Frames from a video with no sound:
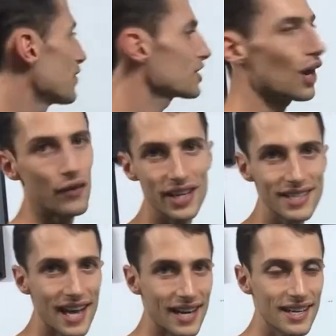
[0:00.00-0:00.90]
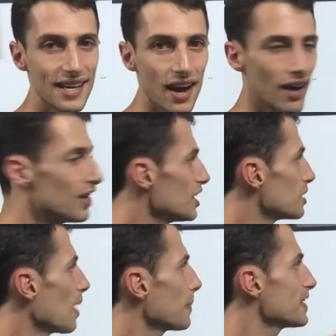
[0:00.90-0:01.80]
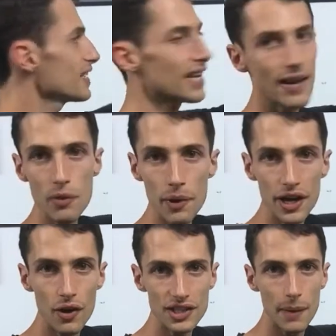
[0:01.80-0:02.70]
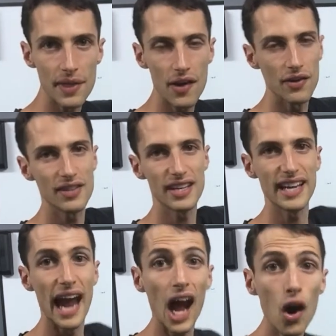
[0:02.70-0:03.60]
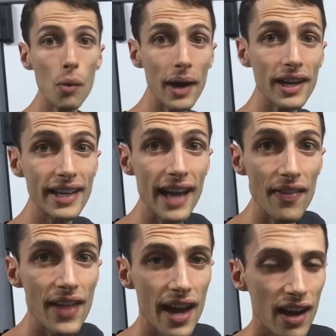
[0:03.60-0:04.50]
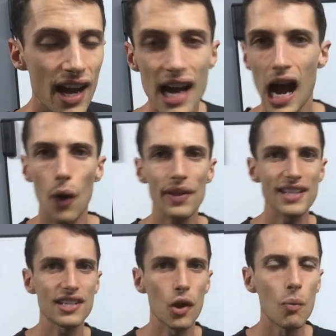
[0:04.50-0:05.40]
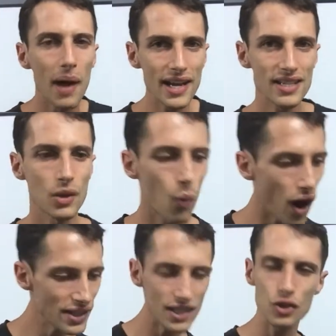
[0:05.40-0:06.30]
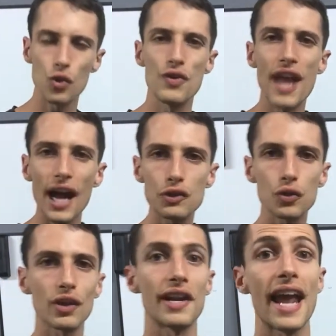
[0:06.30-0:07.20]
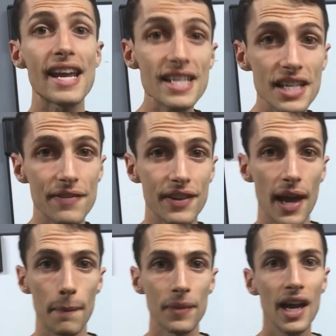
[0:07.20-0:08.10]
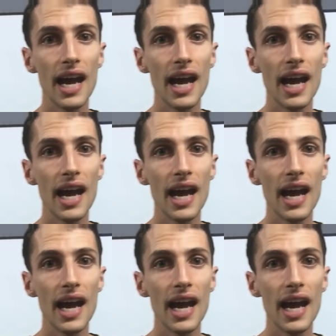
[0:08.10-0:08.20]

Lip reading: if your sight reading's down here, you might be seeing everybody else up there and thinking, how am I going to get there? How are they so amazing? Why is this so natural and easy for them?